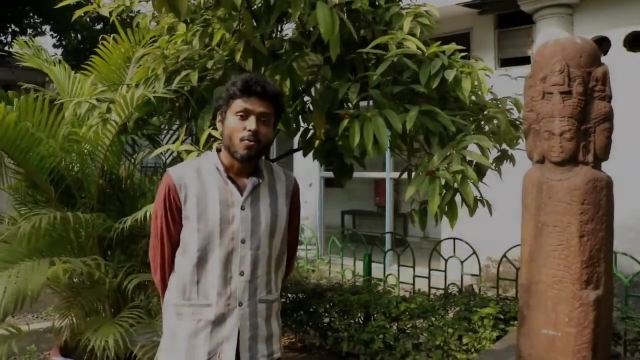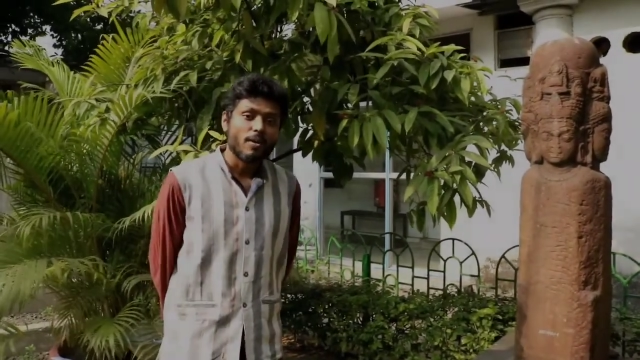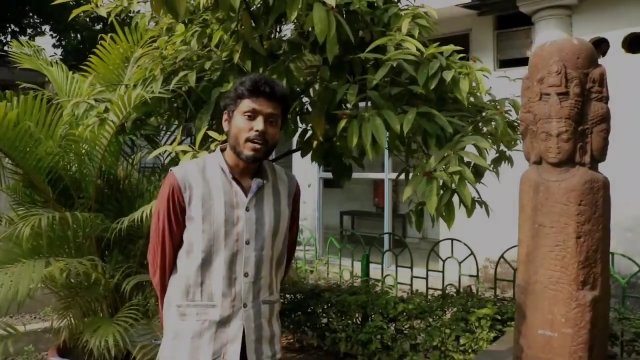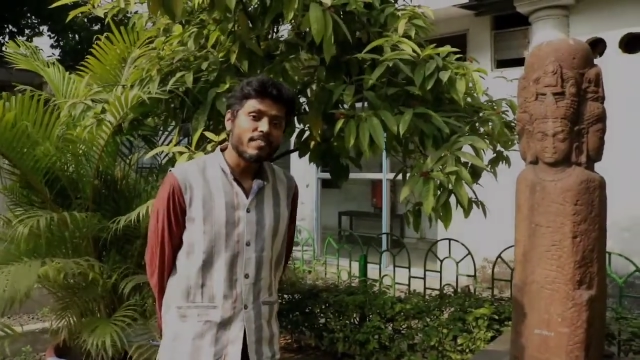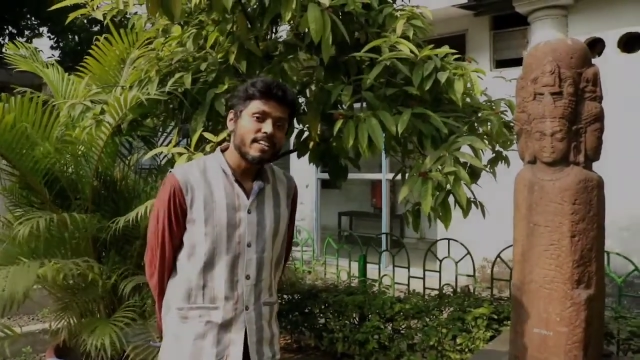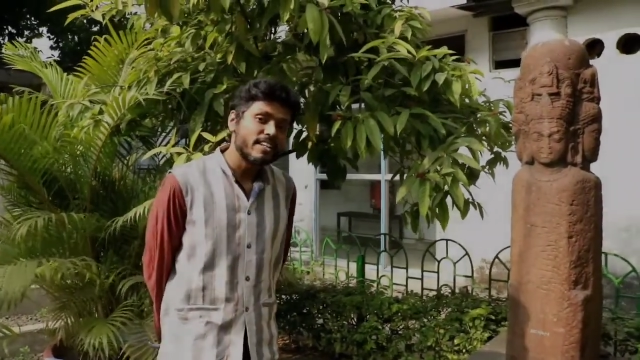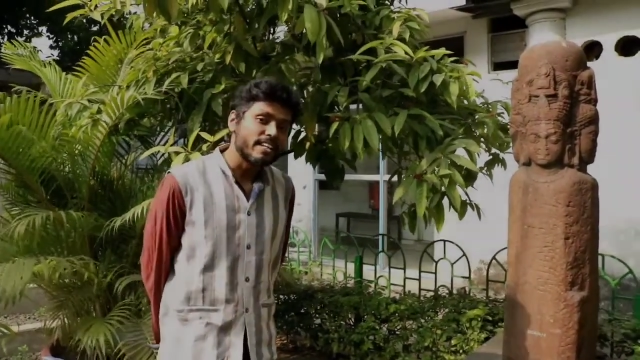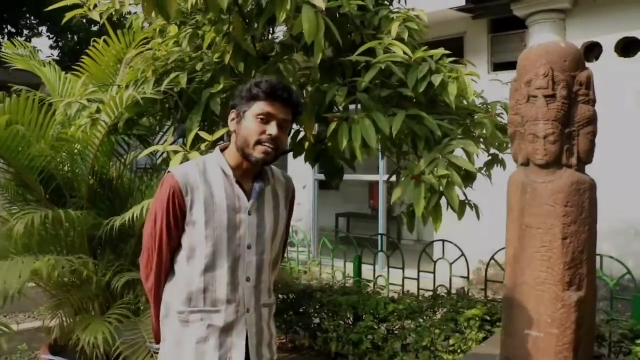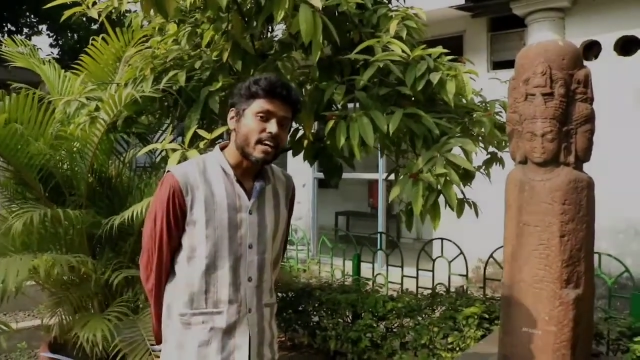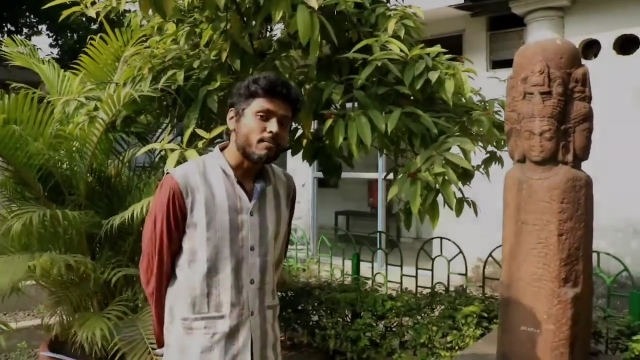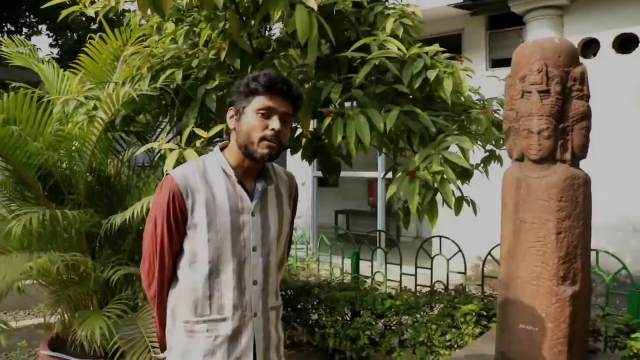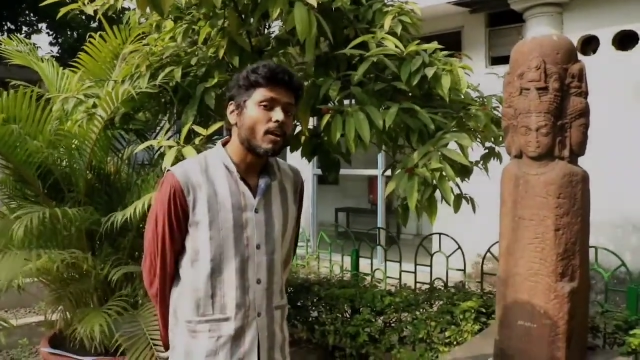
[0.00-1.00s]
We have
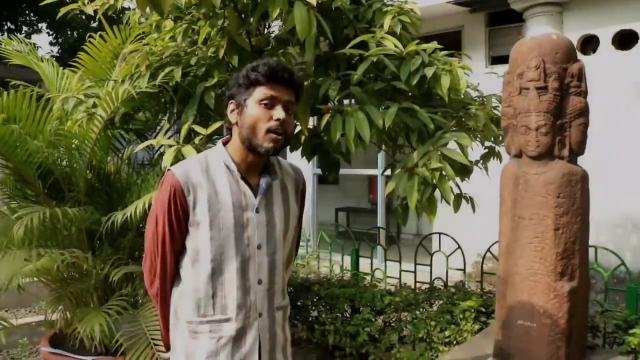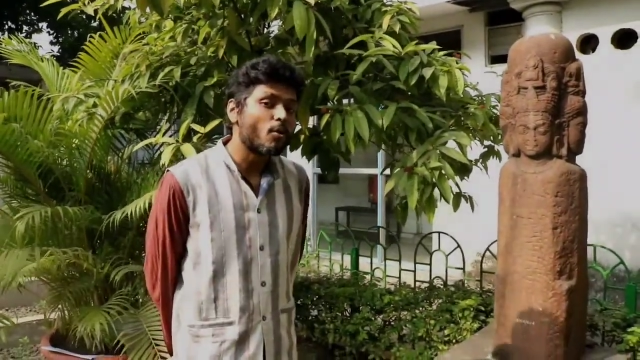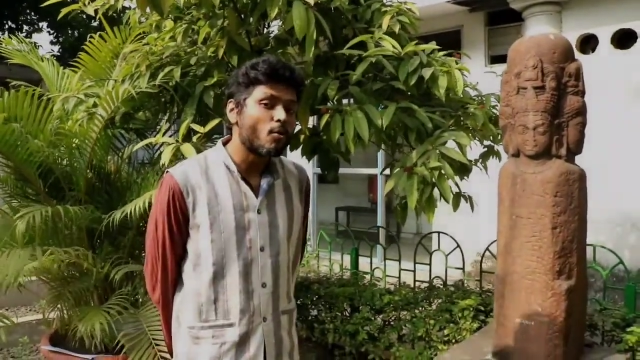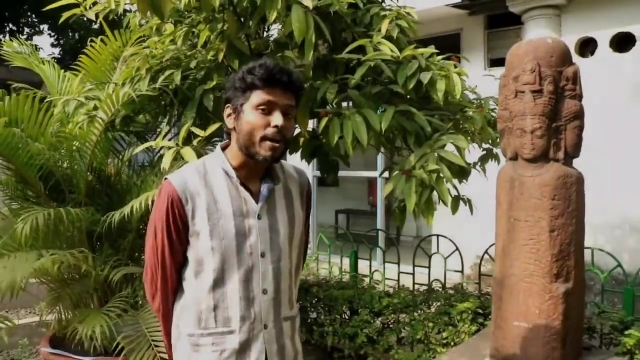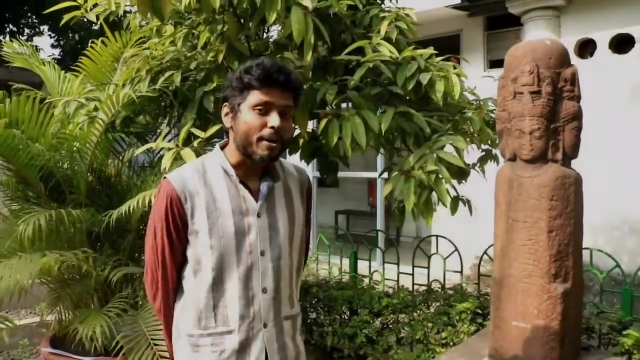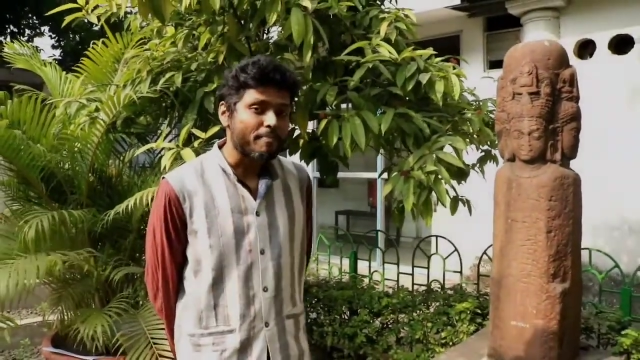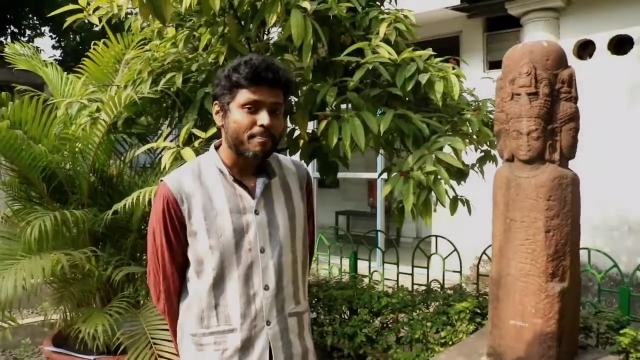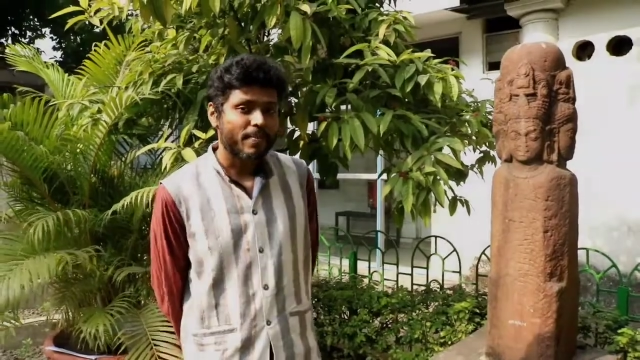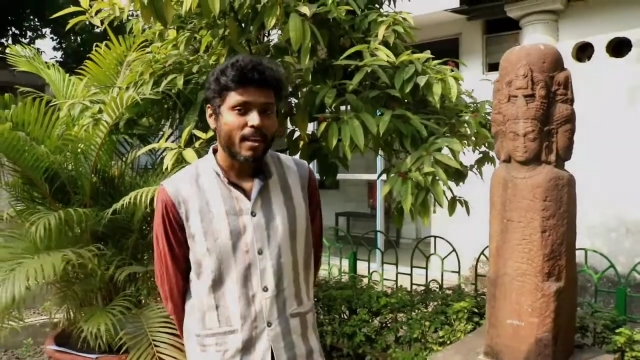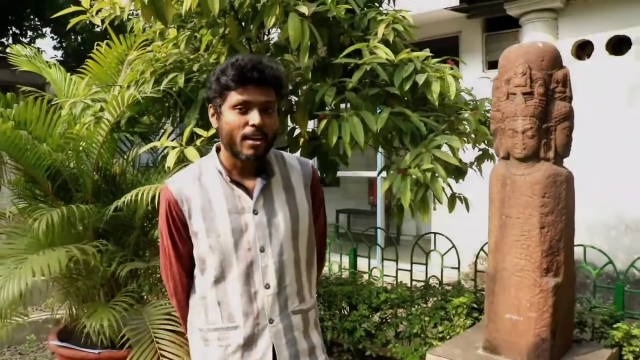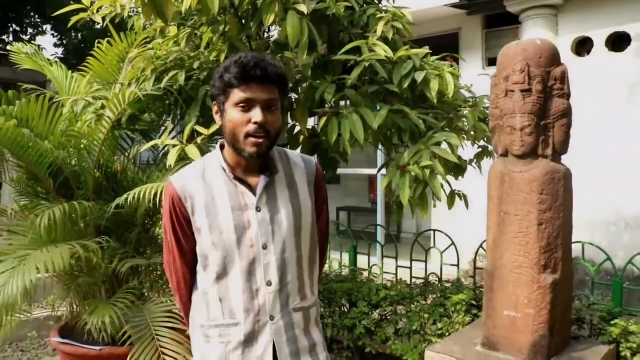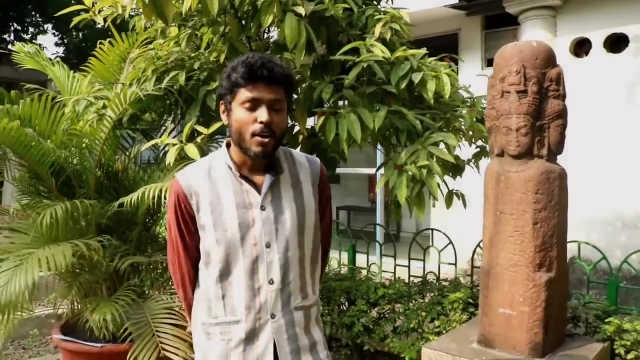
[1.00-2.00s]
indeed come a long way.
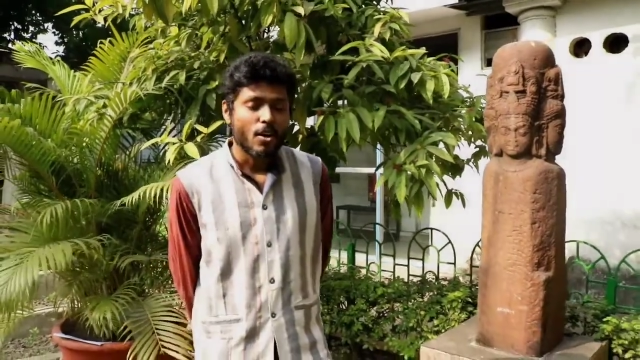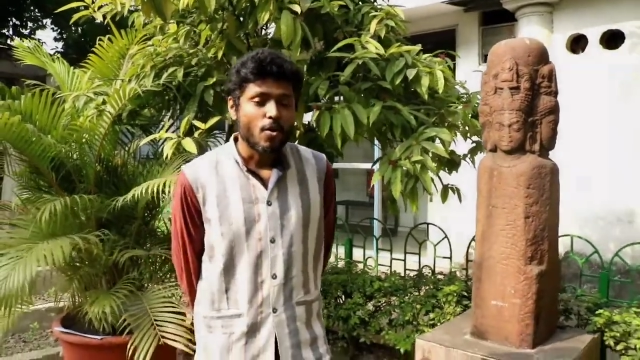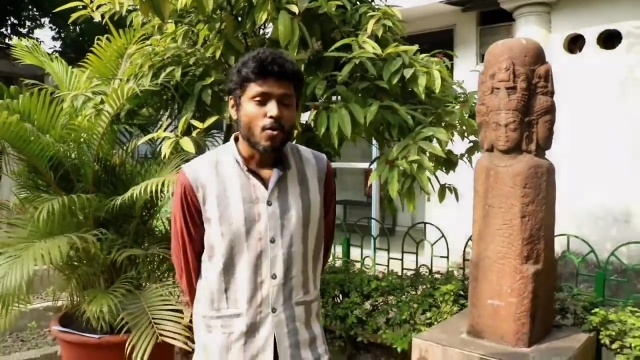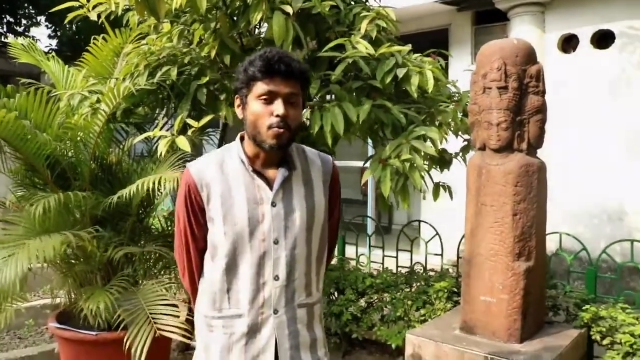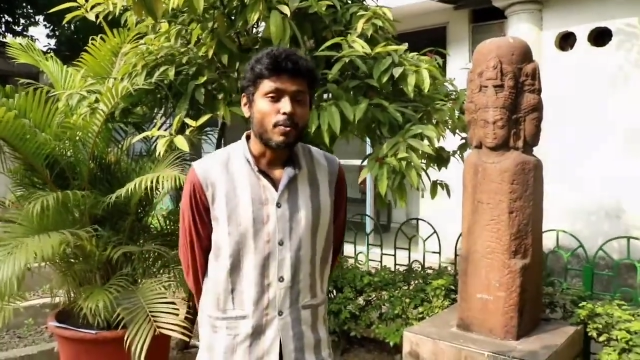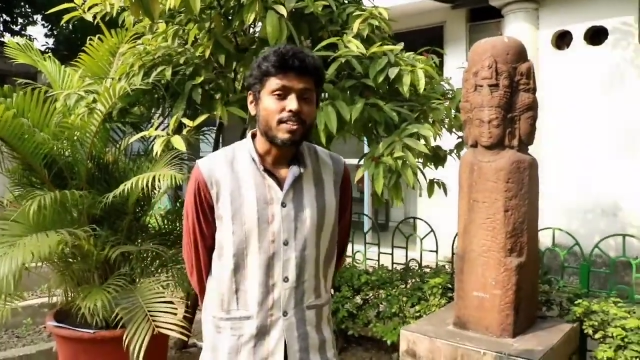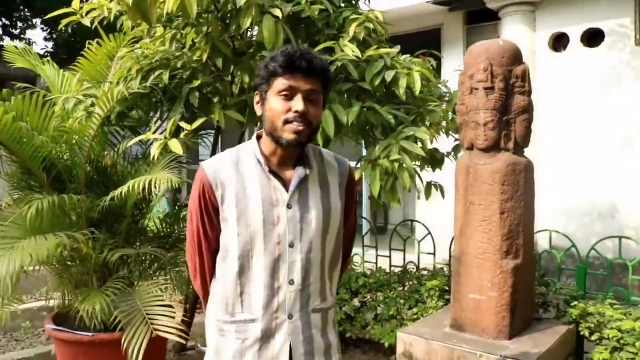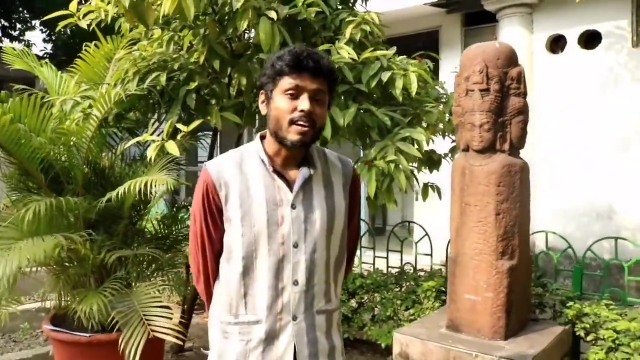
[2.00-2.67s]
We